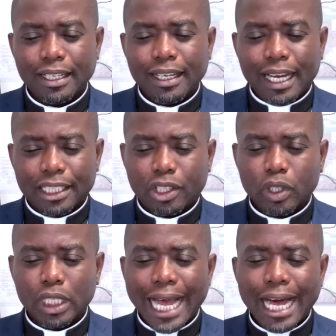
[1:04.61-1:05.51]
had
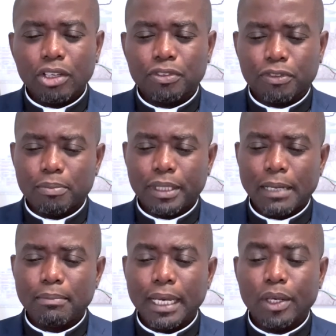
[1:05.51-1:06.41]
gone out from
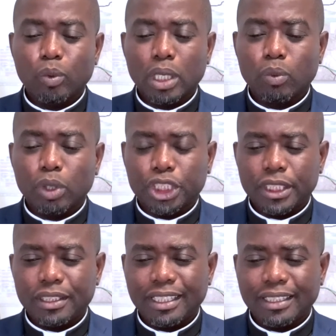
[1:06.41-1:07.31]
them and were
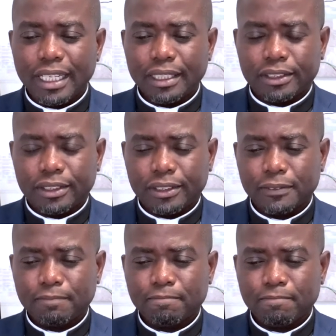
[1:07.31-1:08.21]
washing their nets.
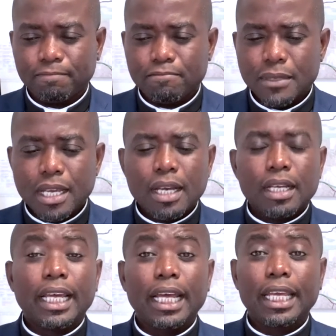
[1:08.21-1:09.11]

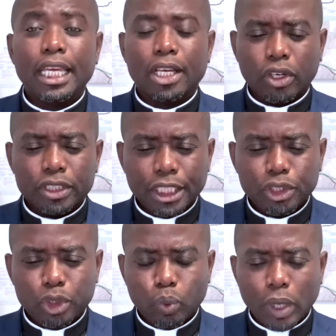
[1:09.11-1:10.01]
Then he got
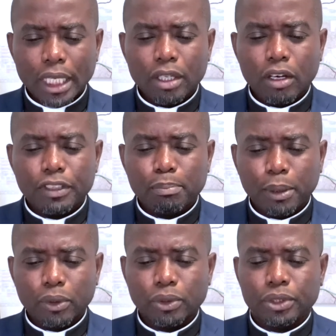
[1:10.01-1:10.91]
into one of the
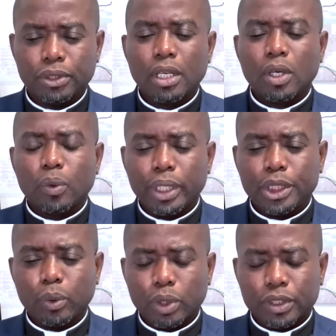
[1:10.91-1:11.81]
boats,
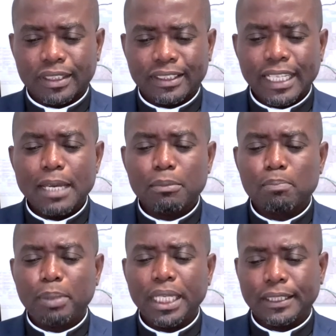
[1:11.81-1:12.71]
which was
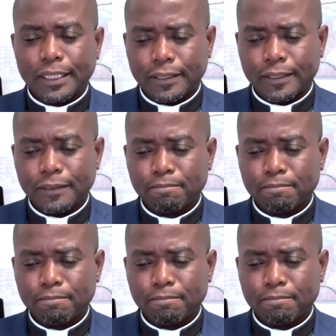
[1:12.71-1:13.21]
Simon Peter's,